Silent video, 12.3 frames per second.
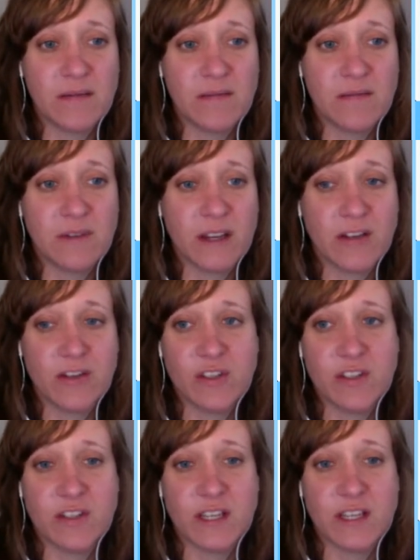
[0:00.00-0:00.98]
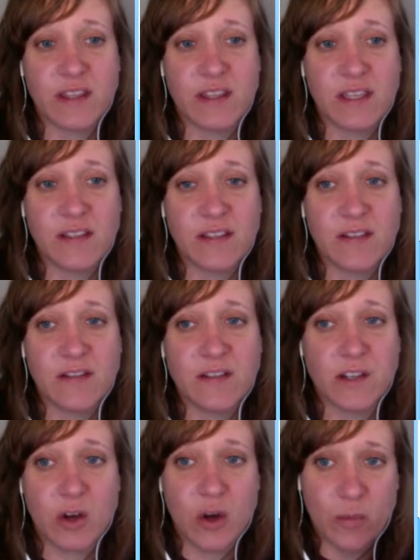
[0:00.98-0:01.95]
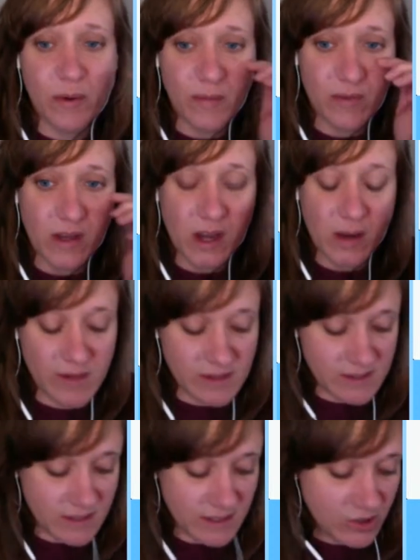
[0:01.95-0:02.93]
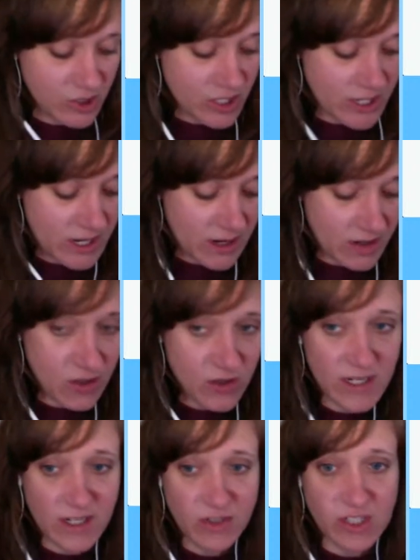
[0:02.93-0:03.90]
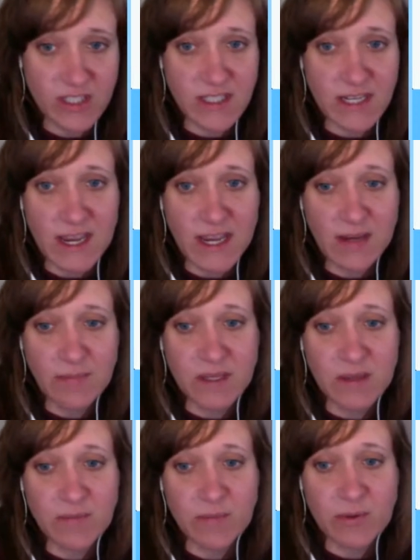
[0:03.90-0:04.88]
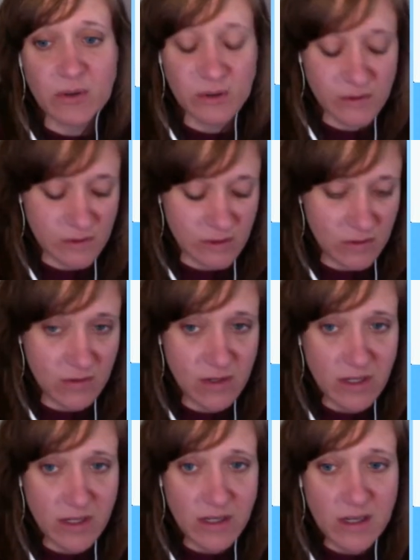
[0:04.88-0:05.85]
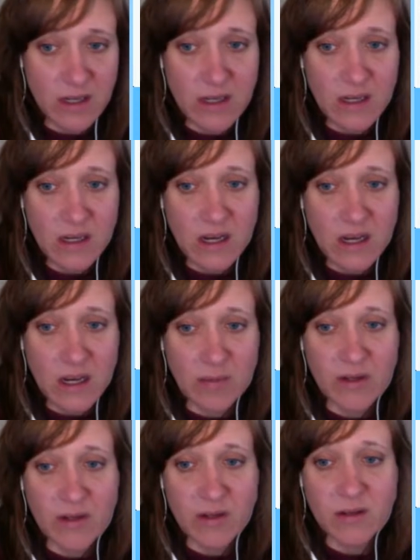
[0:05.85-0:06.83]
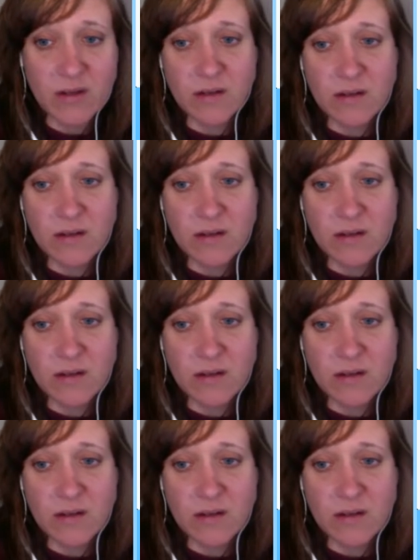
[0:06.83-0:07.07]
right, you just click this, it's going to open up the comments section and you can actually tag people. So I'm going to